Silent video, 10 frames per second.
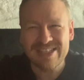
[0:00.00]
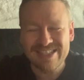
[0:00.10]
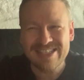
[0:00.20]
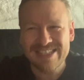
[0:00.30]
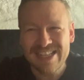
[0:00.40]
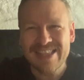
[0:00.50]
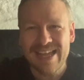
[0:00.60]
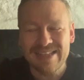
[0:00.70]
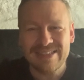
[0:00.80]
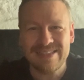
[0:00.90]
still
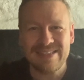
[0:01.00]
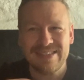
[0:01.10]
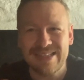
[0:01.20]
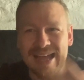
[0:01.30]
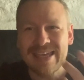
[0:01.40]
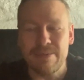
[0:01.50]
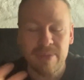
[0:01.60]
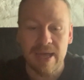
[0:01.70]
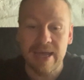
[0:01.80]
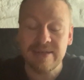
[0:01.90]
that lagging
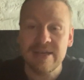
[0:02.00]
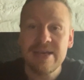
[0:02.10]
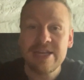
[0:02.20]
behind.